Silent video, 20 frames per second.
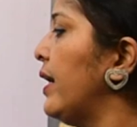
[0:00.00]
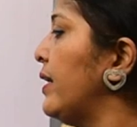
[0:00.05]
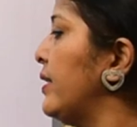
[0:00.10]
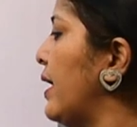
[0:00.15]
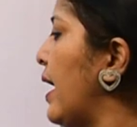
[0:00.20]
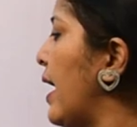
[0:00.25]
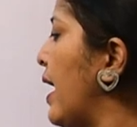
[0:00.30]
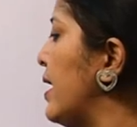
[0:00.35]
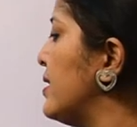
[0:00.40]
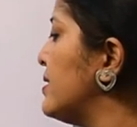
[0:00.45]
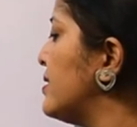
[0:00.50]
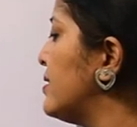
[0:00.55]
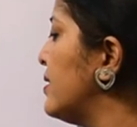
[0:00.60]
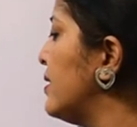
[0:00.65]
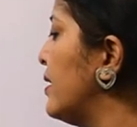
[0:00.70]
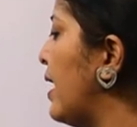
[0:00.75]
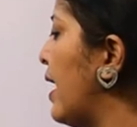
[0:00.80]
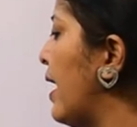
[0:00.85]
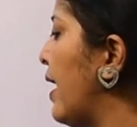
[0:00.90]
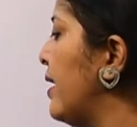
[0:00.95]
get the
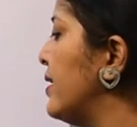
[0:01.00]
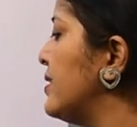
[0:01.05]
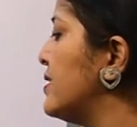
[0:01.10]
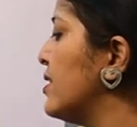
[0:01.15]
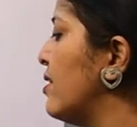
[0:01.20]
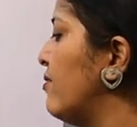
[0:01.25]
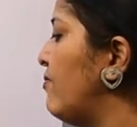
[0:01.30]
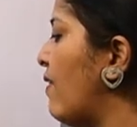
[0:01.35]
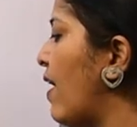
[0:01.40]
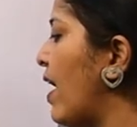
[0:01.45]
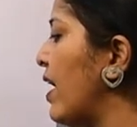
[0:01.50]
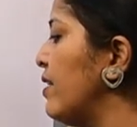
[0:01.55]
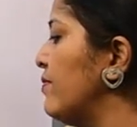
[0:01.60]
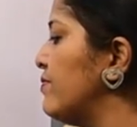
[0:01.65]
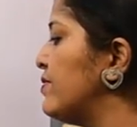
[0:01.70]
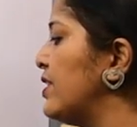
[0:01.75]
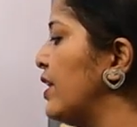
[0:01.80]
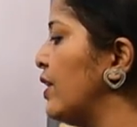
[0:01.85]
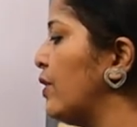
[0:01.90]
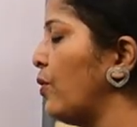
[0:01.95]
answer as
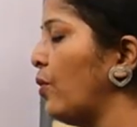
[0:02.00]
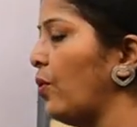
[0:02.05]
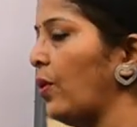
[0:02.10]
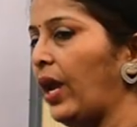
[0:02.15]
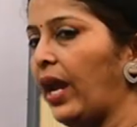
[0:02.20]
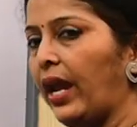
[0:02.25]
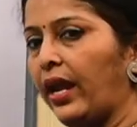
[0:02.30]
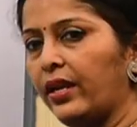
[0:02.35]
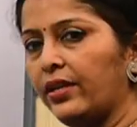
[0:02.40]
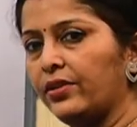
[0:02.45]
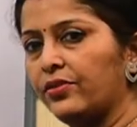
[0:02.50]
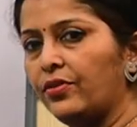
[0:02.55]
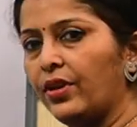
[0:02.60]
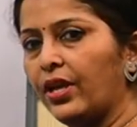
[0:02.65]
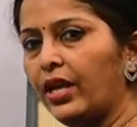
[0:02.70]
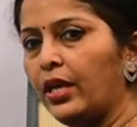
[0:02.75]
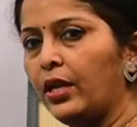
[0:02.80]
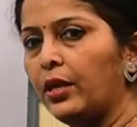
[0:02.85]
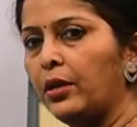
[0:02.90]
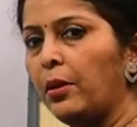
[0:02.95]

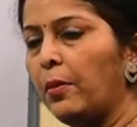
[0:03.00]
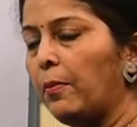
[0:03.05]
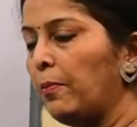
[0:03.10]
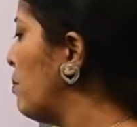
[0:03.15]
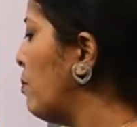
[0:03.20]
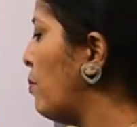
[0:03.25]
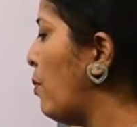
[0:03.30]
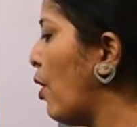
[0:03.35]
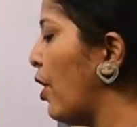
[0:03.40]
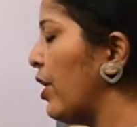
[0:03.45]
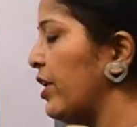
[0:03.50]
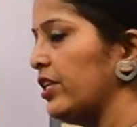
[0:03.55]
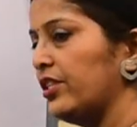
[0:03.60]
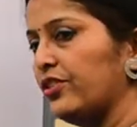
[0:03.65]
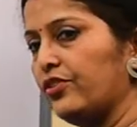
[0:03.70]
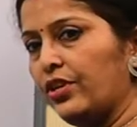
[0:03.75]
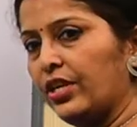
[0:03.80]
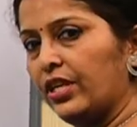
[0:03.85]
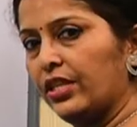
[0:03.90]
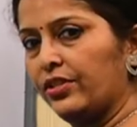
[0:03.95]

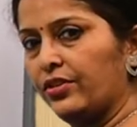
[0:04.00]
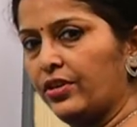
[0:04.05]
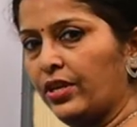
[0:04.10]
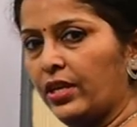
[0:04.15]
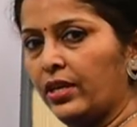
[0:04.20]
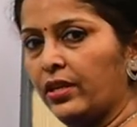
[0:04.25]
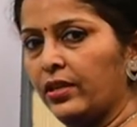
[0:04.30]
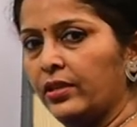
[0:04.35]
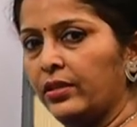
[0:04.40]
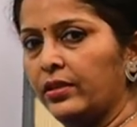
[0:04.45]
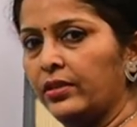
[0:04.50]
5083.33.